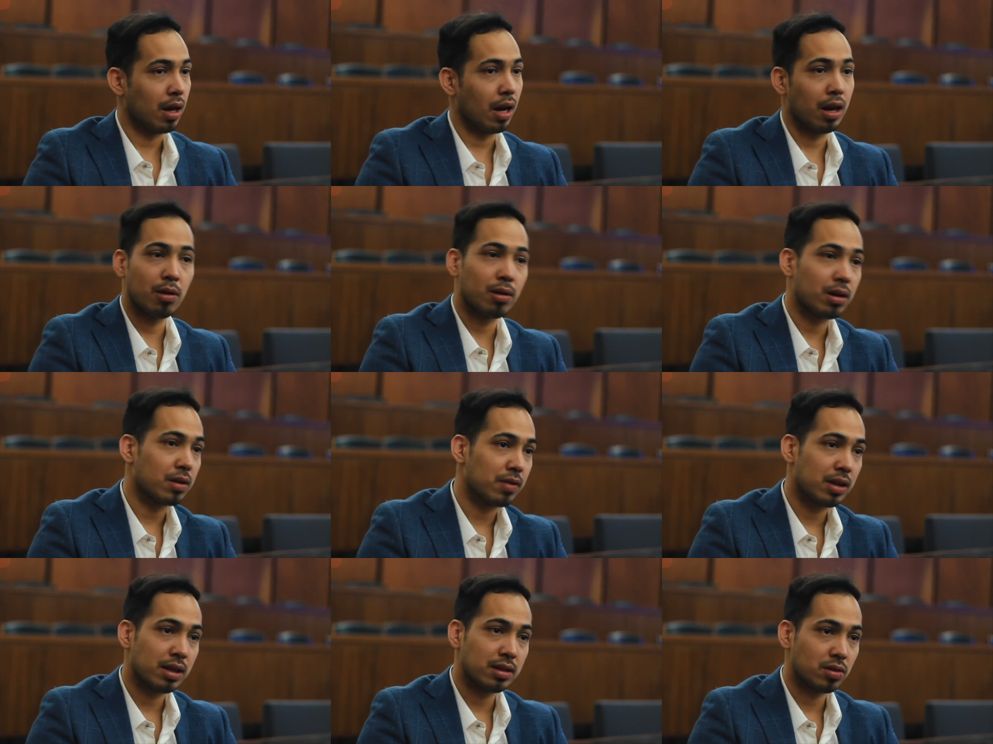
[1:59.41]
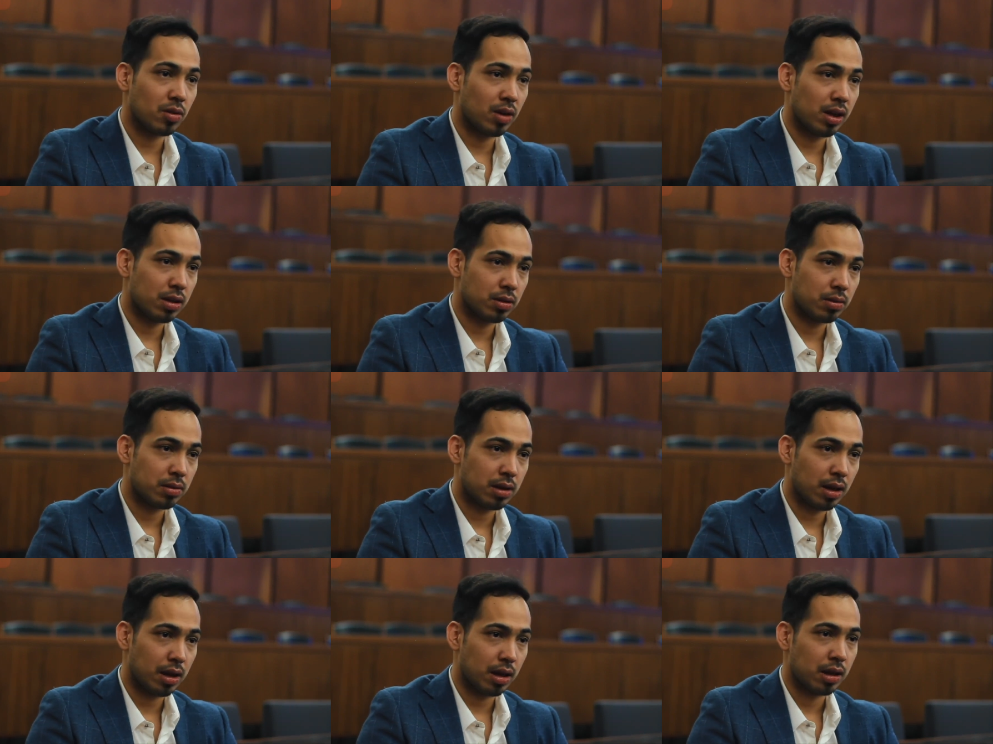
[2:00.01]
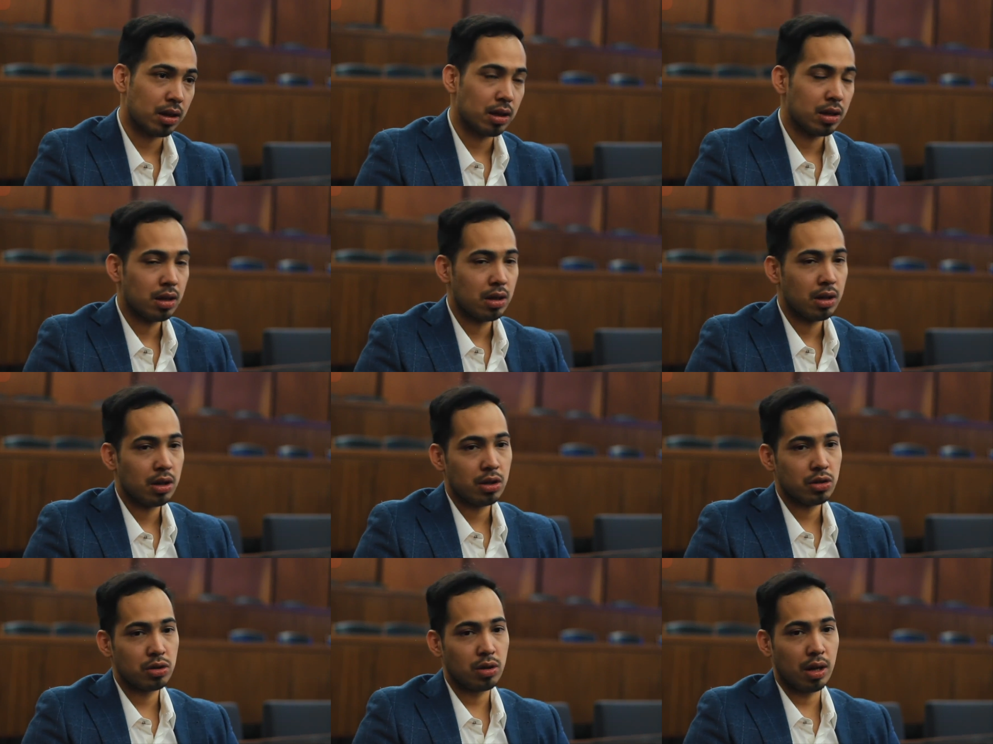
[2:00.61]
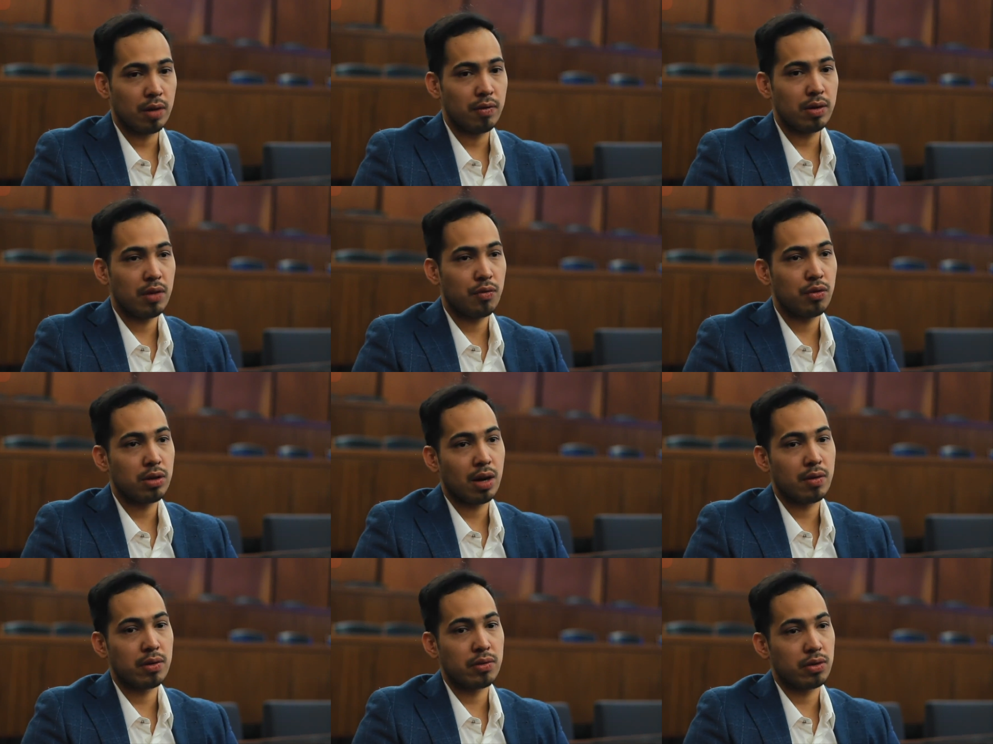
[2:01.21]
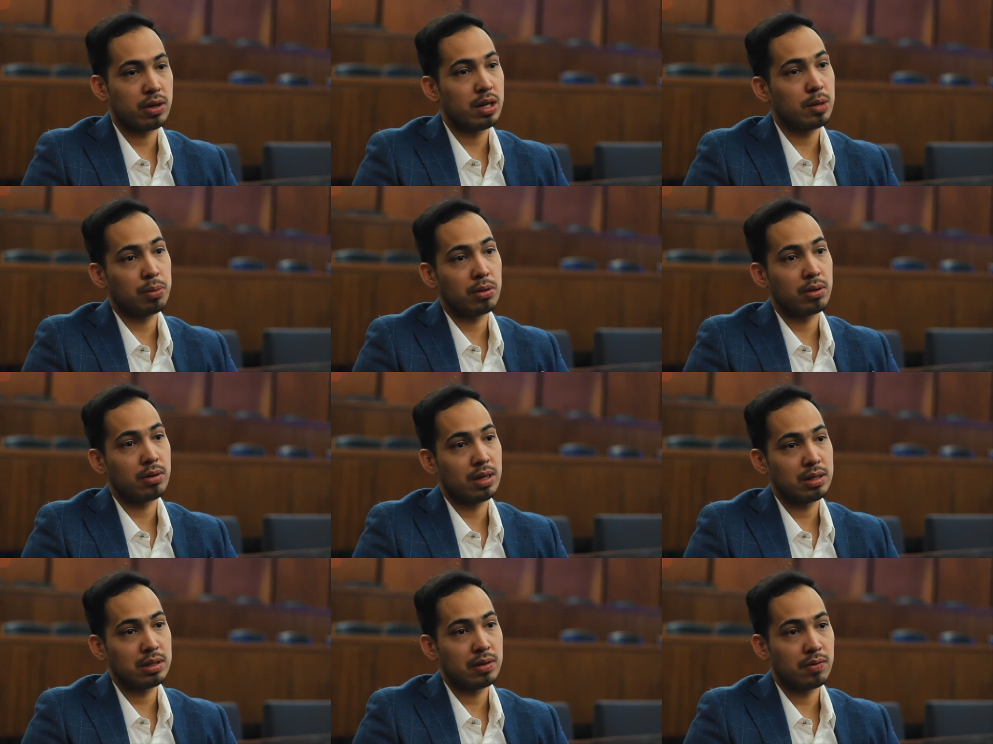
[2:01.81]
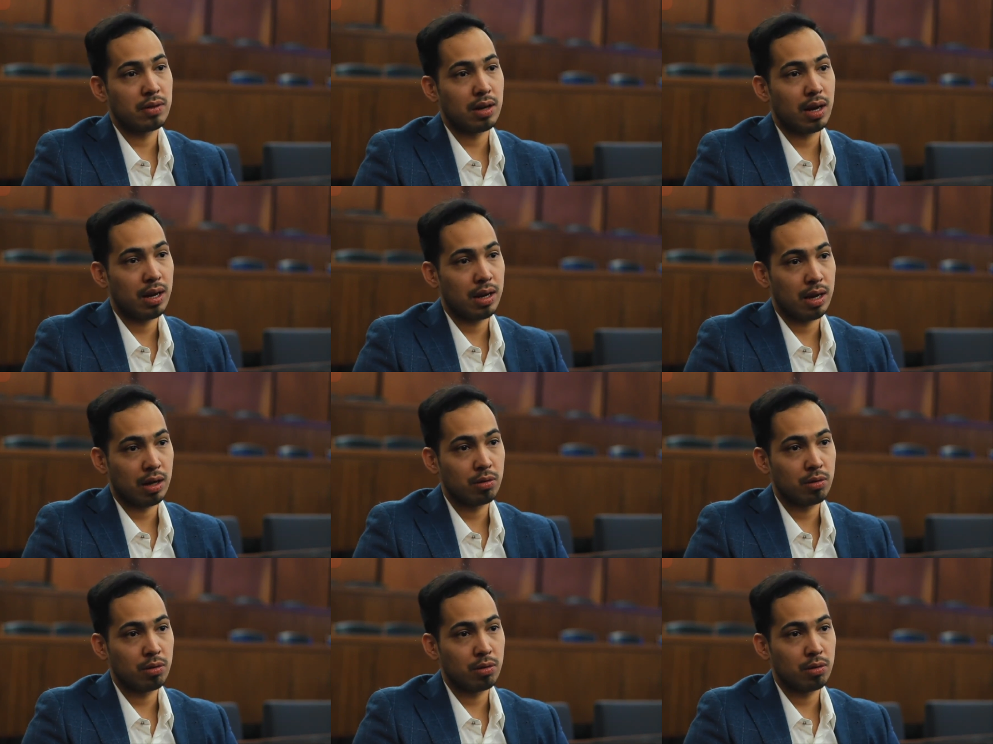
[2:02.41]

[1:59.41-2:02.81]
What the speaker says: And look at Venezuela today. So even if you have a very progressive guy